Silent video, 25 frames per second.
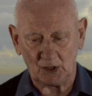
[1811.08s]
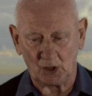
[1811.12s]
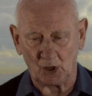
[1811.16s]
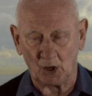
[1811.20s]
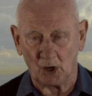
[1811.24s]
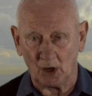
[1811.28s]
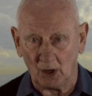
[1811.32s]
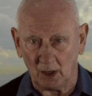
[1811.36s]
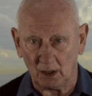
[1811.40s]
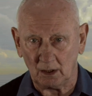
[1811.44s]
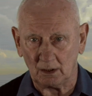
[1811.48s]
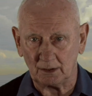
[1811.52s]

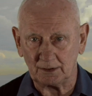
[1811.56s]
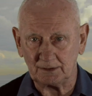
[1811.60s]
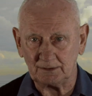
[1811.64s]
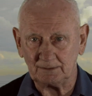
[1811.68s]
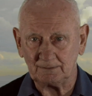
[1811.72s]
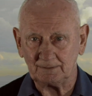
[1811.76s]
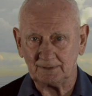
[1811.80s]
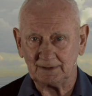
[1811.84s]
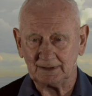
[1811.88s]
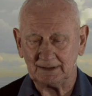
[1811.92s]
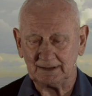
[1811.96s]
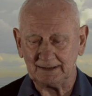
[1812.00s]
God
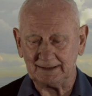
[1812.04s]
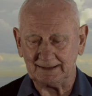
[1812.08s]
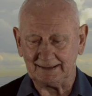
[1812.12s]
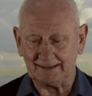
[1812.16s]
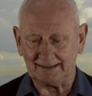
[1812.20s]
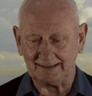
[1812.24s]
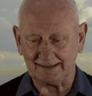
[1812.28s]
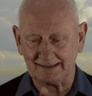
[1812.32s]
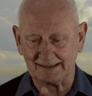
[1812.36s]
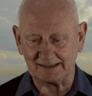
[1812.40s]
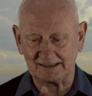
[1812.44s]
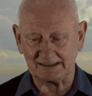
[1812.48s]

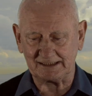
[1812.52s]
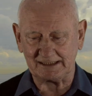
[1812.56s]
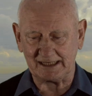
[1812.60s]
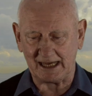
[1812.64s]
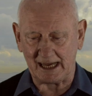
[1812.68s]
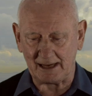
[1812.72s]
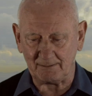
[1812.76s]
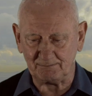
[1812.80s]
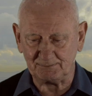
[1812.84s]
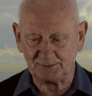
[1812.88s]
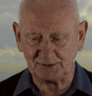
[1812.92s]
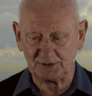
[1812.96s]
is the
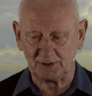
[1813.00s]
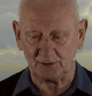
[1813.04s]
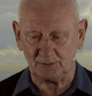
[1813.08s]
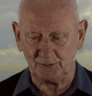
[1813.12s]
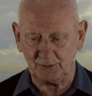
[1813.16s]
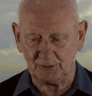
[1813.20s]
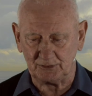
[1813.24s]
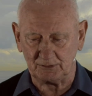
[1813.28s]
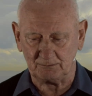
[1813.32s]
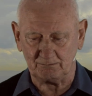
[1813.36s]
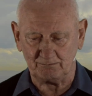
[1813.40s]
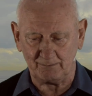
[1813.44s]

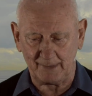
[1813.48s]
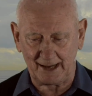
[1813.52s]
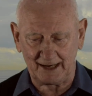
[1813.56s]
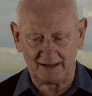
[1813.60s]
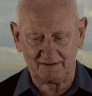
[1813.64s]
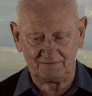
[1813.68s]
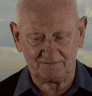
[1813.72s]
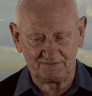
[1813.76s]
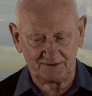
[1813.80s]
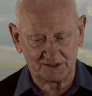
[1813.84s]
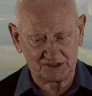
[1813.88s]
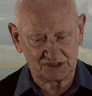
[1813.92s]
absolute
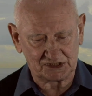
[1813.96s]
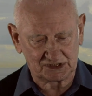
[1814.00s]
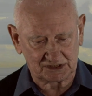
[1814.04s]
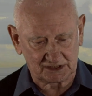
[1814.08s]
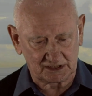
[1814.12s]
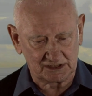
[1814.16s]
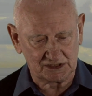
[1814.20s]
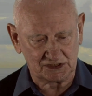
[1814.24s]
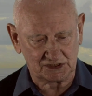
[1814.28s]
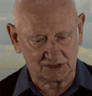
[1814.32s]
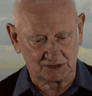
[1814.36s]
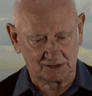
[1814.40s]

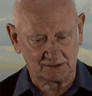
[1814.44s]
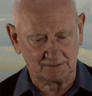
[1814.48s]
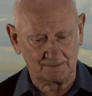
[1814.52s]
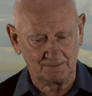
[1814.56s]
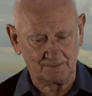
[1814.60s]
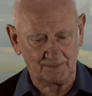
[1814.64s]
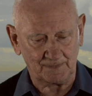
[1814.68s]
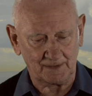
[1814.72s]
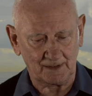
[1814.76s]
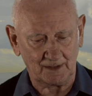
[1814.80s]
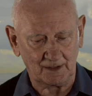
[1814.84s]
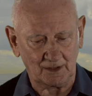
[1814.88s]
manifestation
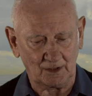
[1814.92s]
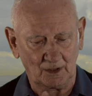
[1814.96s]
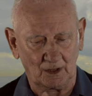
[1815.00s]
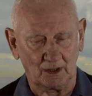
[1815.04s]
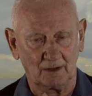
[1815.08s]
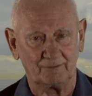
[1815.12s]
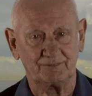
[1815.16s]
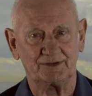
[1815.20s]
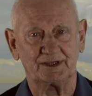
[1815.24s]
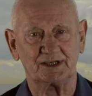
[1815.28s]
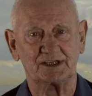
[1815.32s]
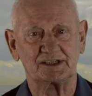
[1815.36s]

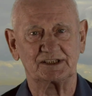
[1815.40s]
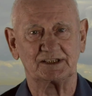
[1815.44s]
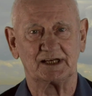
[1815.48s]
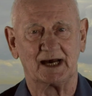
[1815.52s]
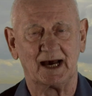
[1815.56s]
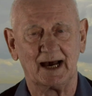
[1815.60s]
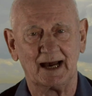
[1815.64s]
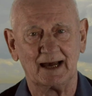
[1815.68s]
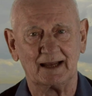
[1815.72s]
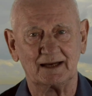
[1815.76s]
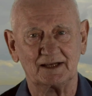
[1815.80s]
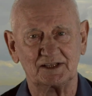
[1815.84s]
of the
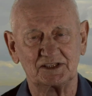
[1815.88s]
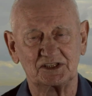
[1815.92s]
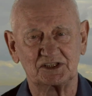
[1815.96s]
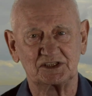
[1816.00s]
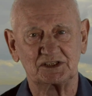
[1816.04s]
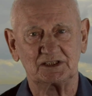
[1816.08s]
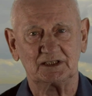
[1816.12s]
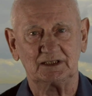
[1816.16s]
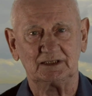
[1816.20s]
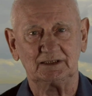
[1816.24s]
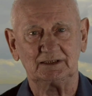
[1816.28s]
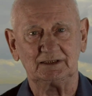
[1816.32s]

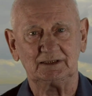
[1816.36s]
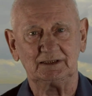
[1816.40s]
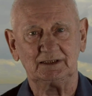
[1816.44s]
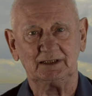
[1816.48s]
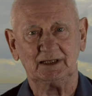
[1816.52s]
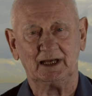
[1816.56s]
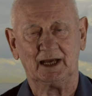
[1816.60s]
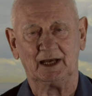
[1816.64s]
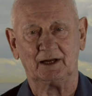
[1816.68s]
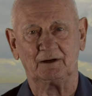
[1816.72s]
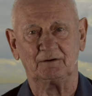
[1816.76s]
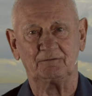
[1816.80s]
tireless
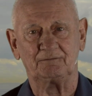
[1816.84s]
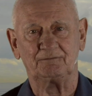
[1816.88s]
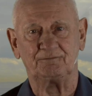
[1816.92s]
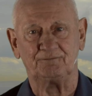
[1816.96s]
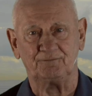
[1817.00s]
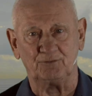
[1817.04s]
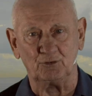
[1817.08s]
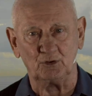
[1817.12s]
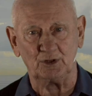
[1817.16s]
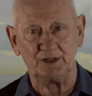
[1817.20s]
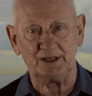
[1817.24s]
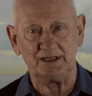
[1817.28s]
and
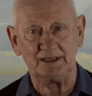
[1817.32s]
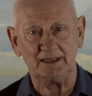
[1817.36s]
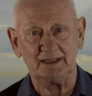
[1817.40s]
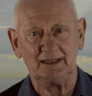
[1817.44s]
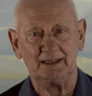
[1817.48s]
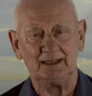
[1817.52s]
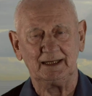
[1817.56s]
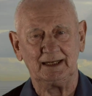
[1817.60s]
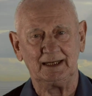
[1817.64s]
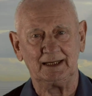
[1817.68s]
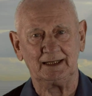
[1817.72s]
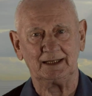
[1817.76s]
fully
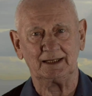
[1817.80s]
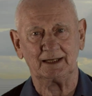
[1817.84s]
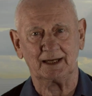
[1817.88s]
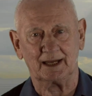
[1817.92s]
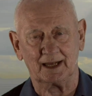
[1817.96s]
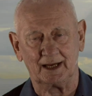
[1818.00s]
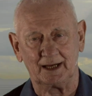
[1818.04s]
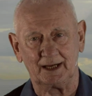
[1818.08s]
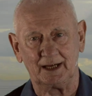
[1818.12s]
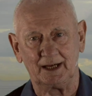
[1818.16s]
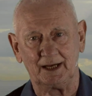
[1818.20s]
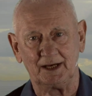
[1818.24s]

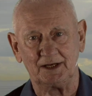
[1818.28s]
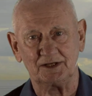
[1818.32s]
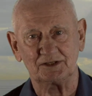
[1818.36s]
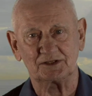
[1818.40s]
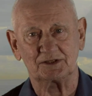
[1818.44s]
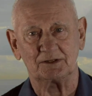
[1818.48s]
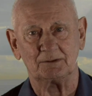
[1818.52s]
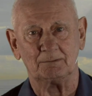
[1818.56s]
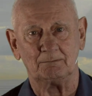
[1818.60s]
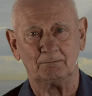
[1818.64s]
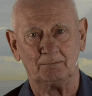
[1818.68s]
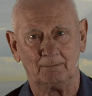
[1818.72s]

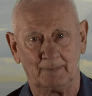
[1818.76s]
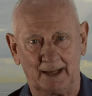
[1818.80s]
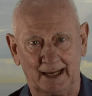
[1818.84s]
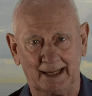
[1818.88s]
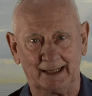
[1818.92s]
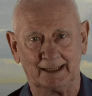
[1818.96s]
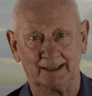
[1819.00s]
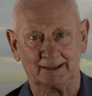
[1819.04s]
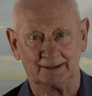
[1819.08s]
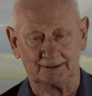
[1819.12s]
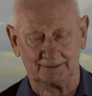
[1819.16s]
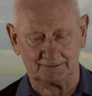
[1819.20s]
engaged
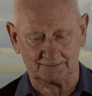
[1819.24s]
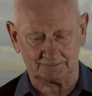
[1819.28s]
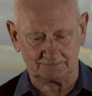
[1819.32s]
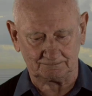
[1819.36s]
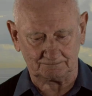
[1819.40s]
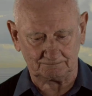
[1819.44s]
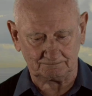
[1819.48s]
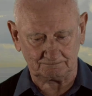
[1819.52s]
man.